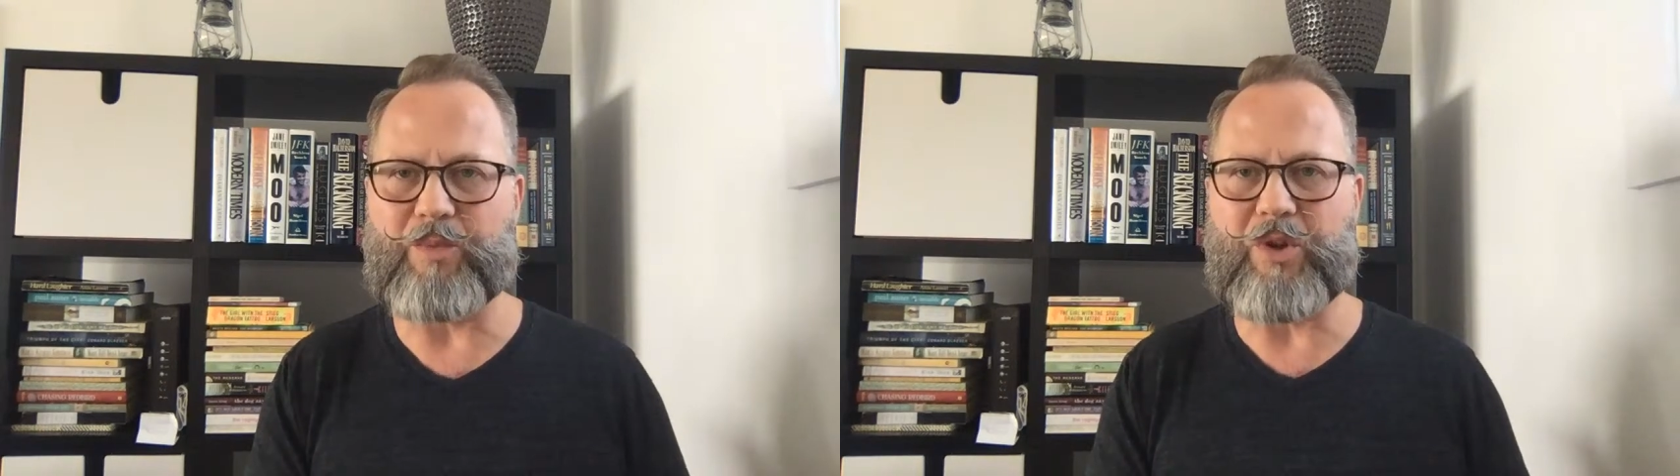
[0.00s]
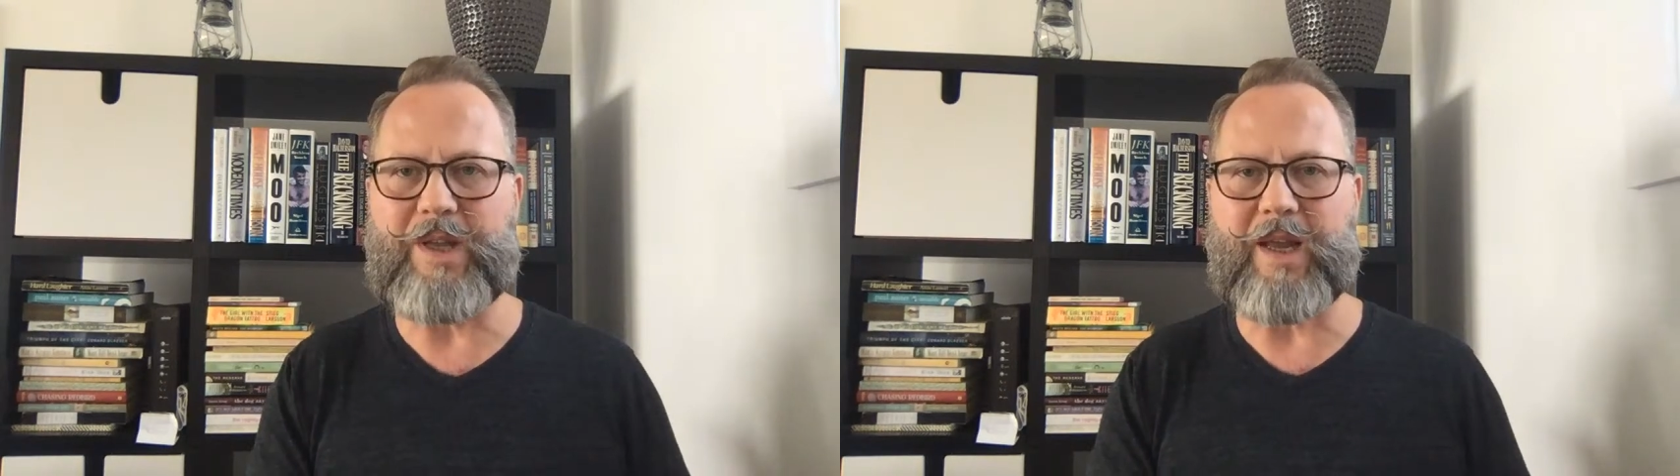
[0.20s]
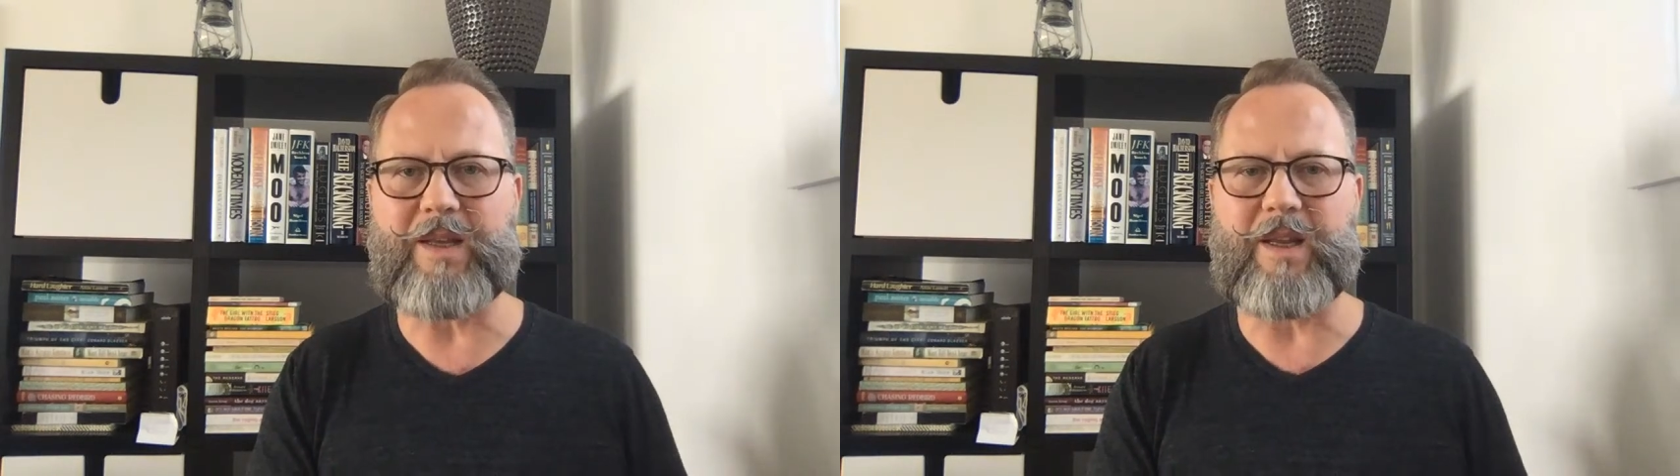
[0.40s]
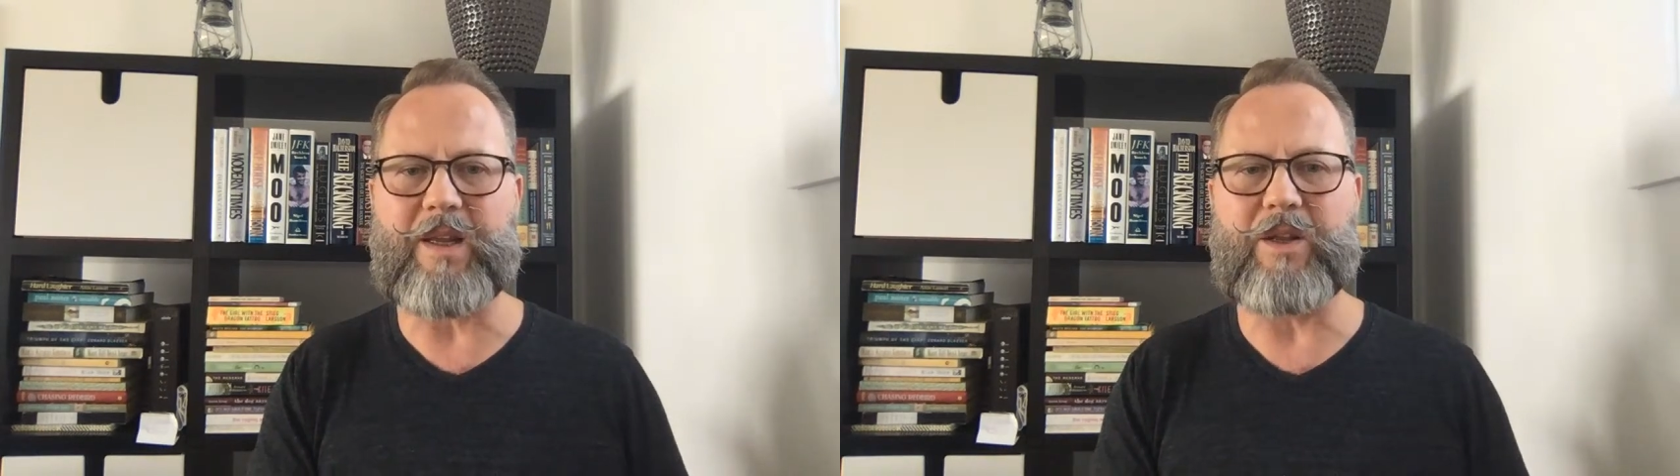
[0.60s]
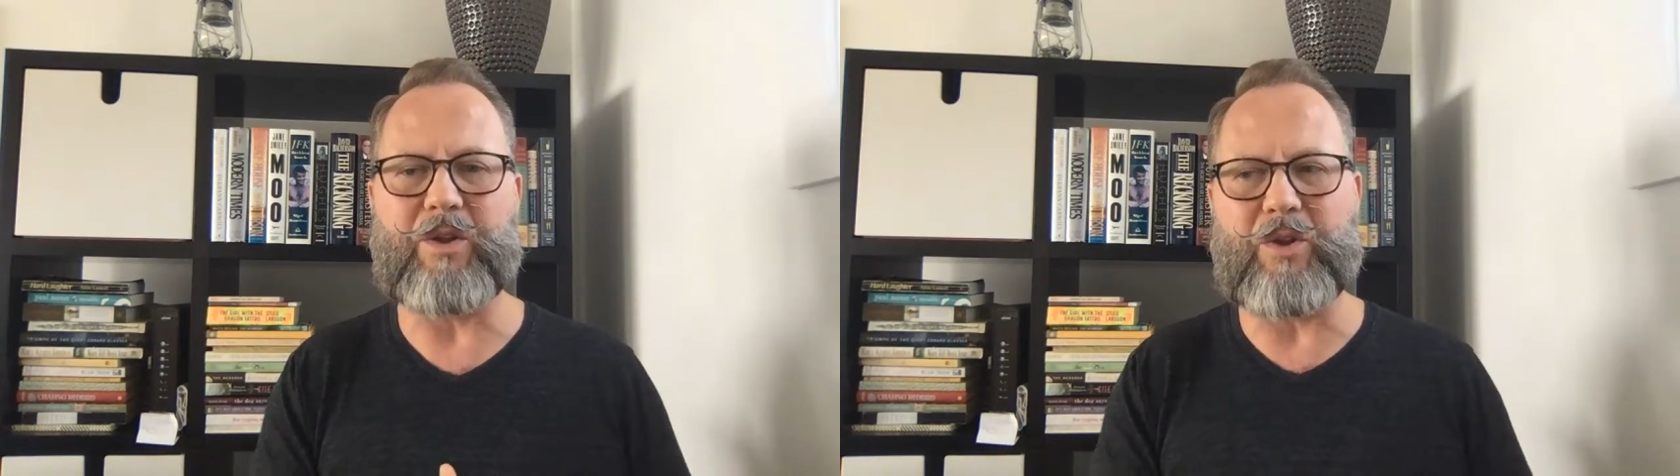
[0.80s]

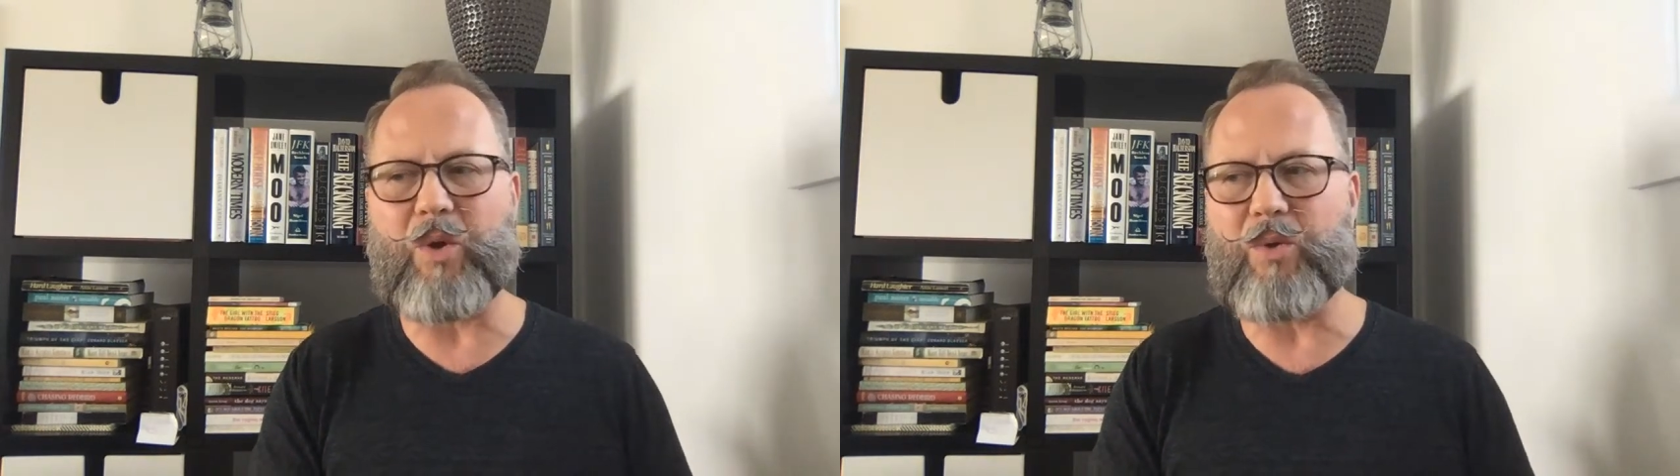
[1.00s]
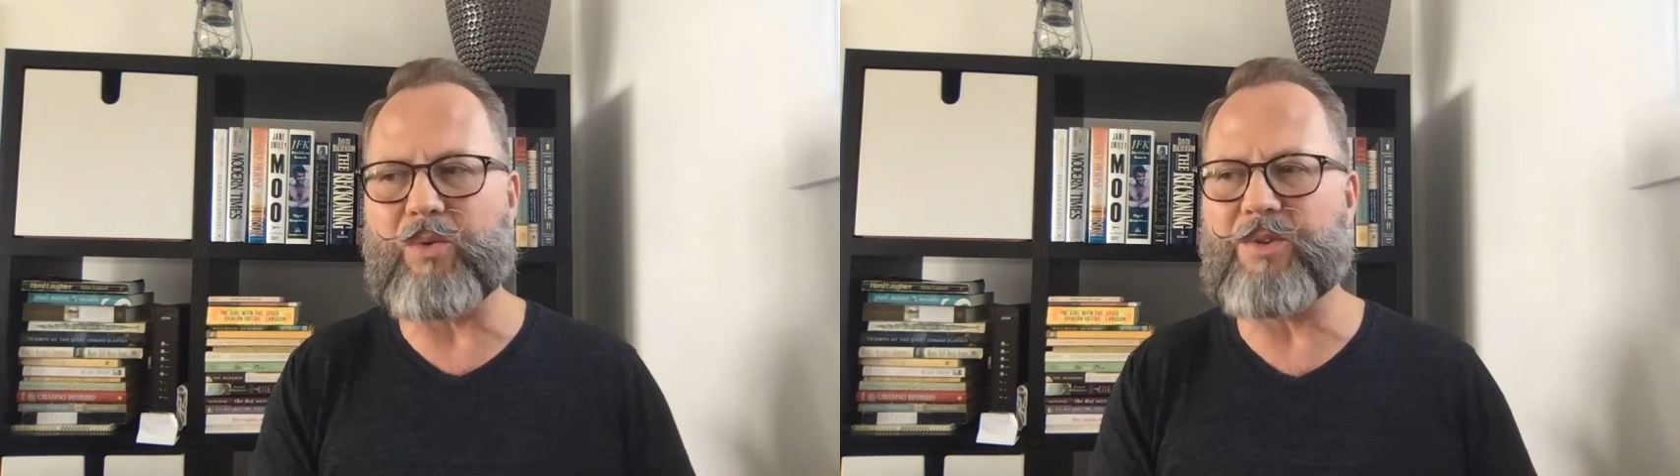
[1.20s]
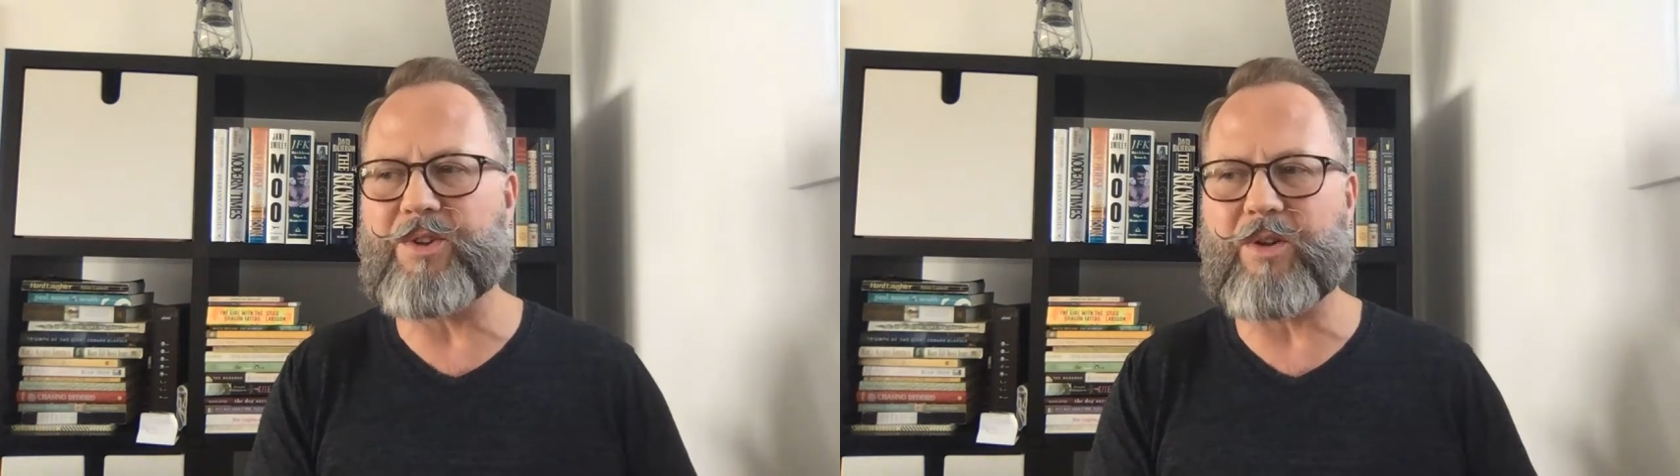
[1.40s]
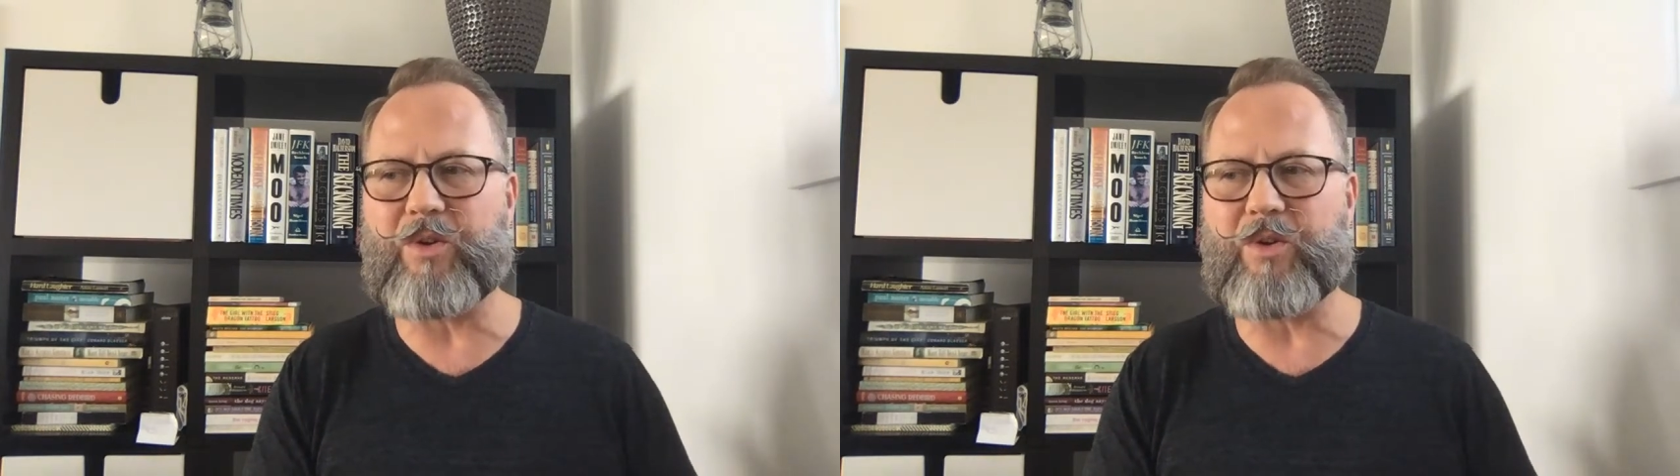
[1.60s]
Protecting those